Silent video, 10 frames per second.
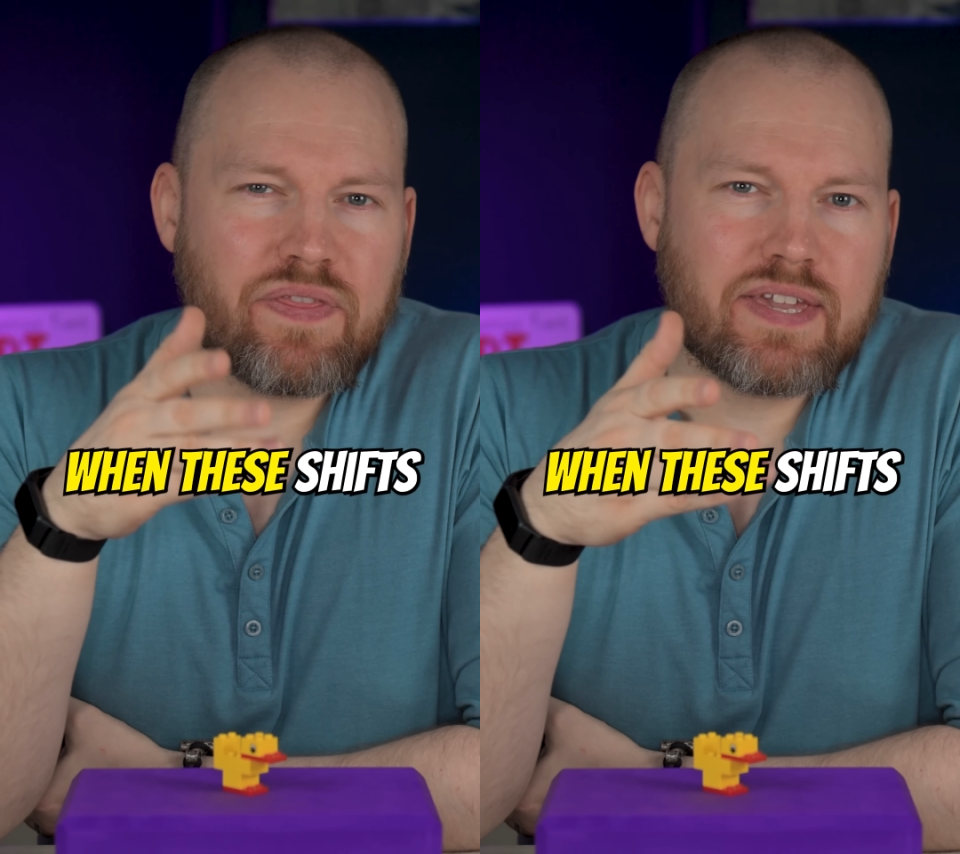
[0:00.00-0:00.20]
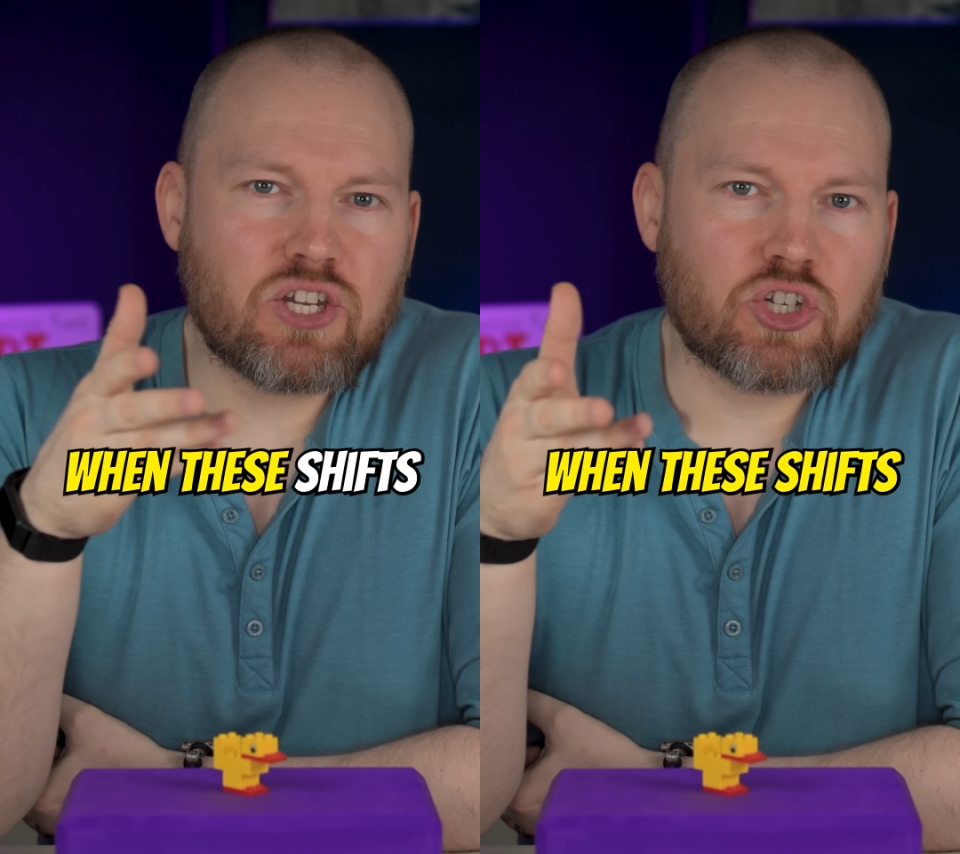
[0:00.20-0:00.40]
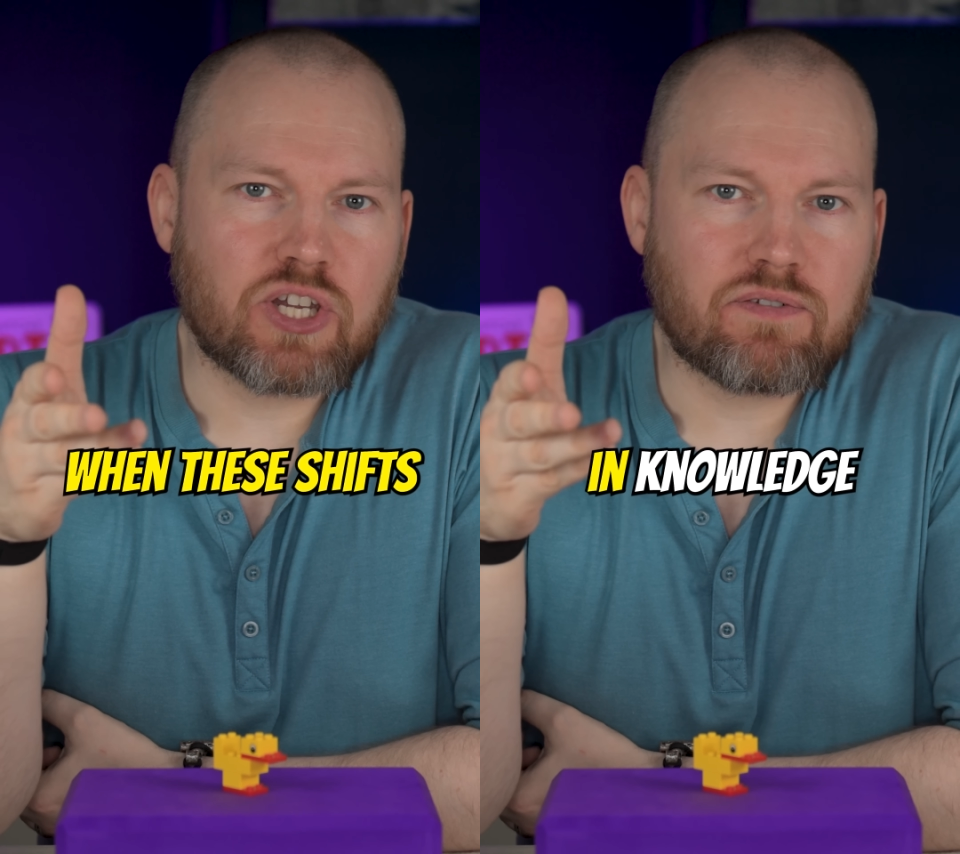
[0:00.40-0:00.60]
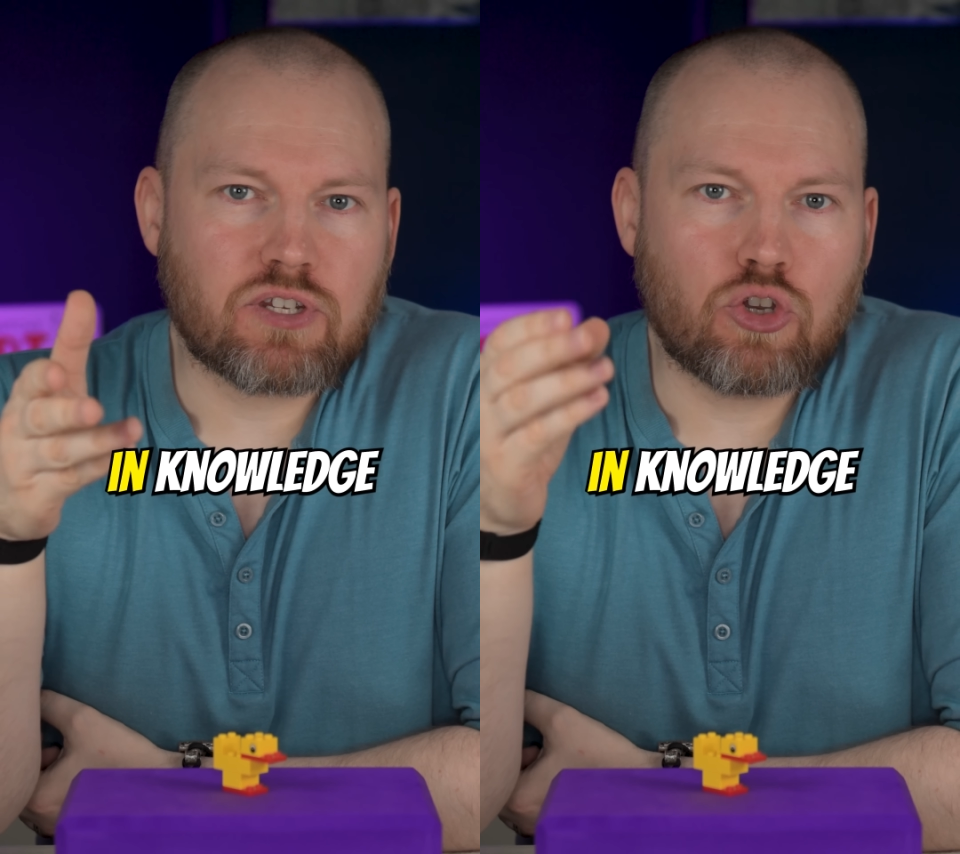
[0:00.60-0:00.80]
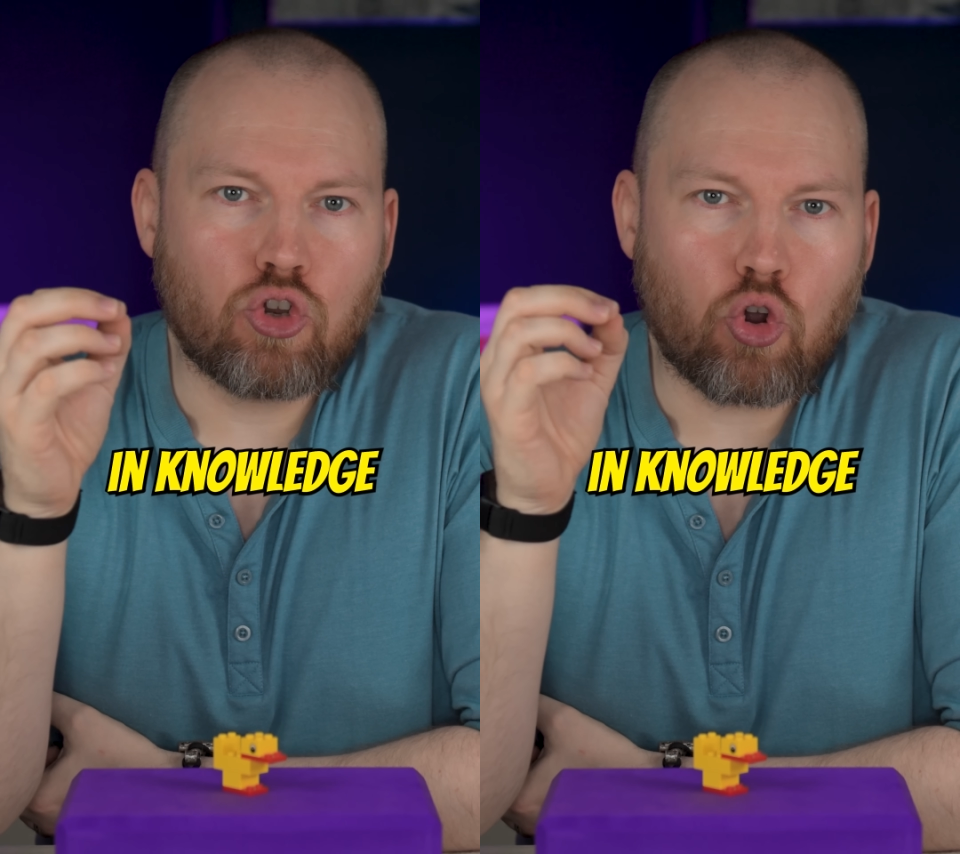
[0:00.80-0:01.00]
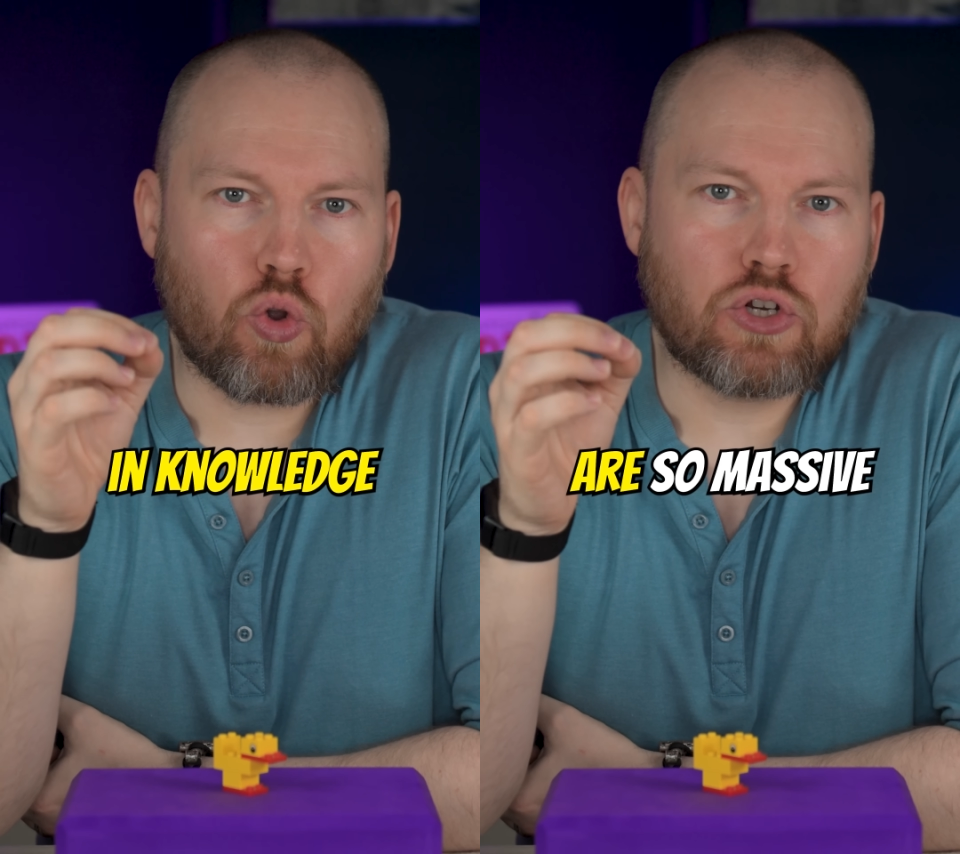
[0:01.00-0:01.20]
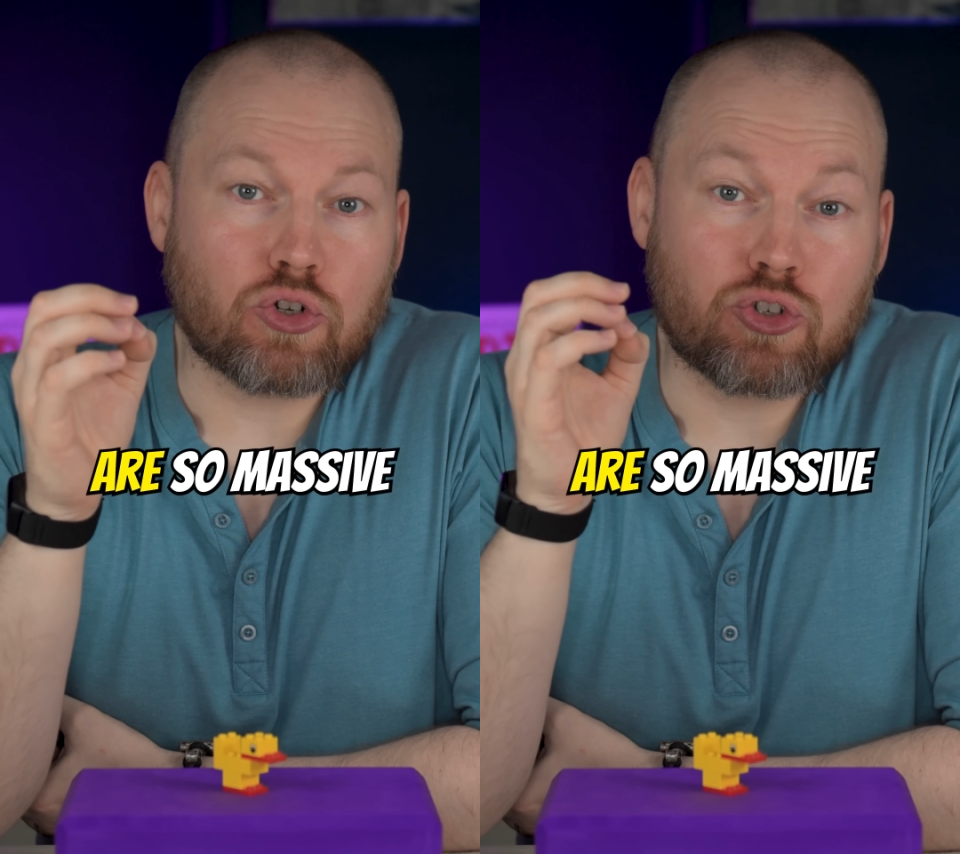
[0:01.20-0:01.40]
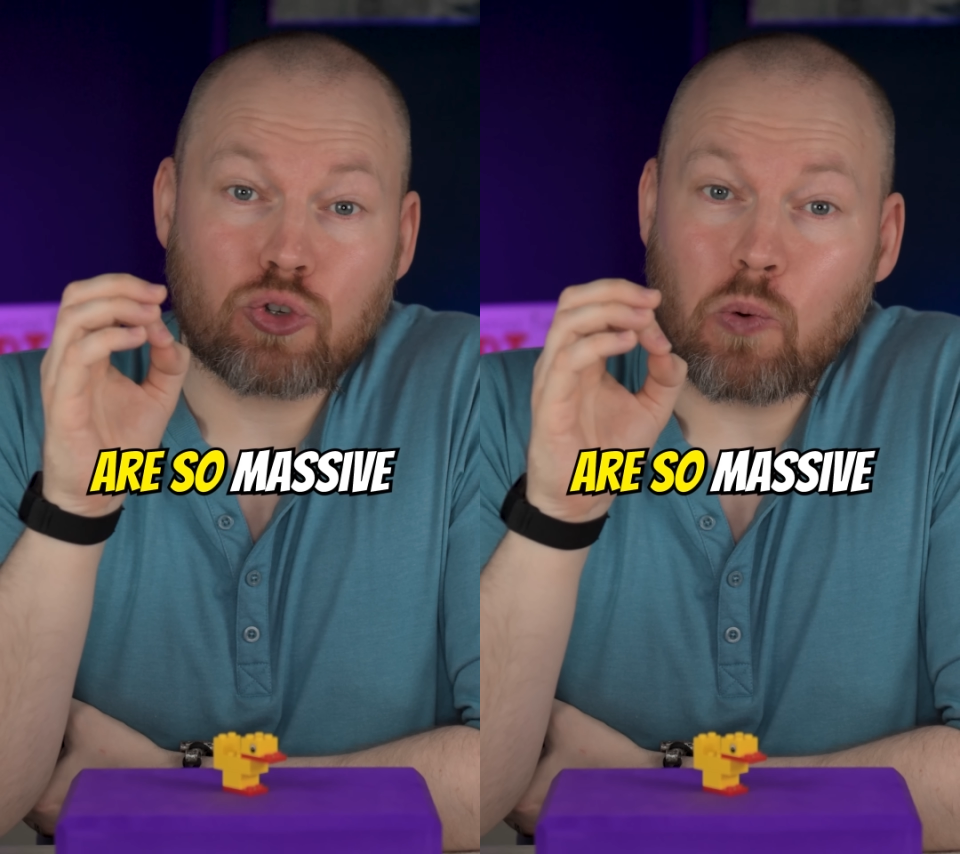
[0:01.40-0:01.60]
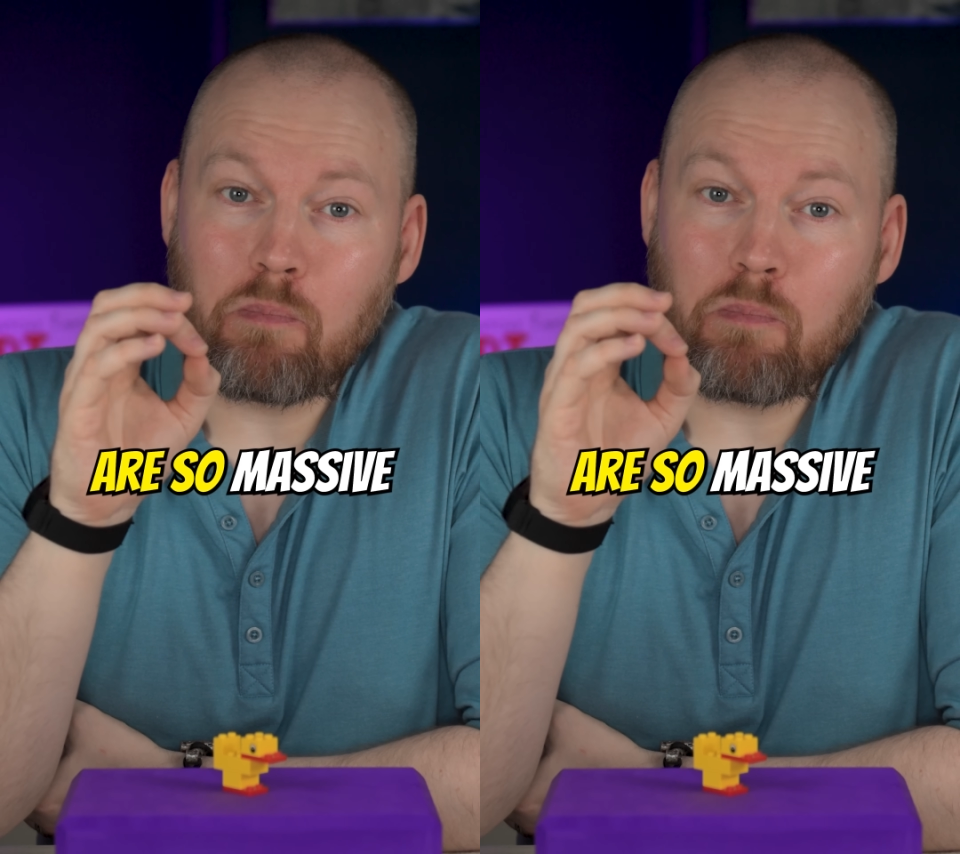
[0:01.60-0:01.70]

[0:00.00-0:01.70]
When these shifts in knowledge are so